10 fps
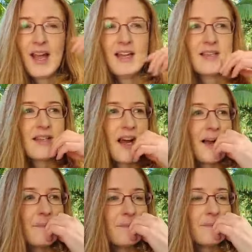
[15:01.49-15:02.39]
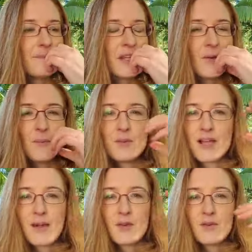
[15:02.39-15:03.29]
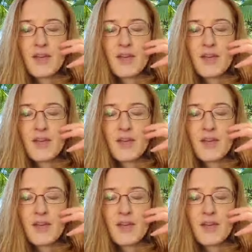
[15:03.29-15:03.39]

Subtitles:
and they were playing with all